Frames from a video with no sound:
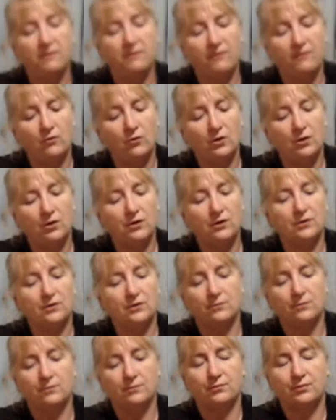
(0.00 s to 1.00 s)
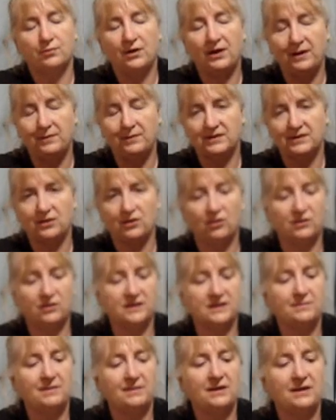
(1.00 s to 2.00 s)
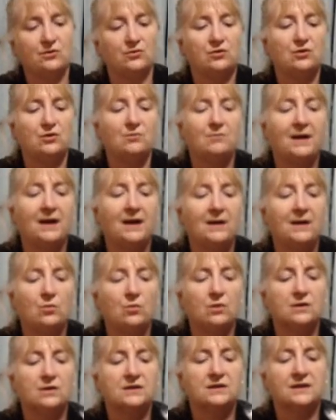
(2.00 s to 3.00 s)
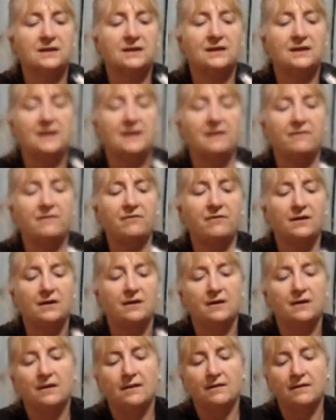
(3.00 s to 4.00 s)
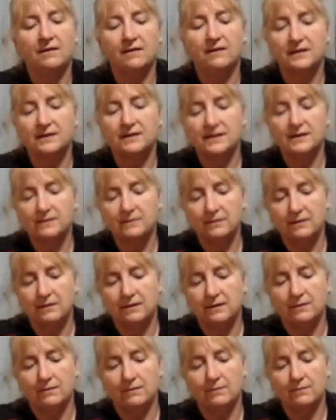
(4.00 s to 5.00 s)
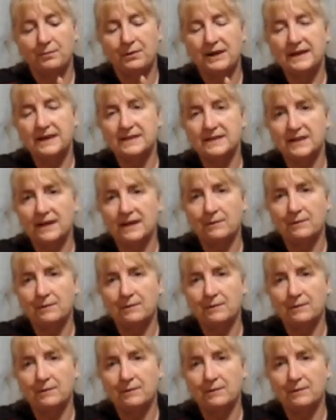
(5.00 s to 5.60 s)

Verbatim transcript: for perhaps a Cocker Spaniel you may want to leave this piece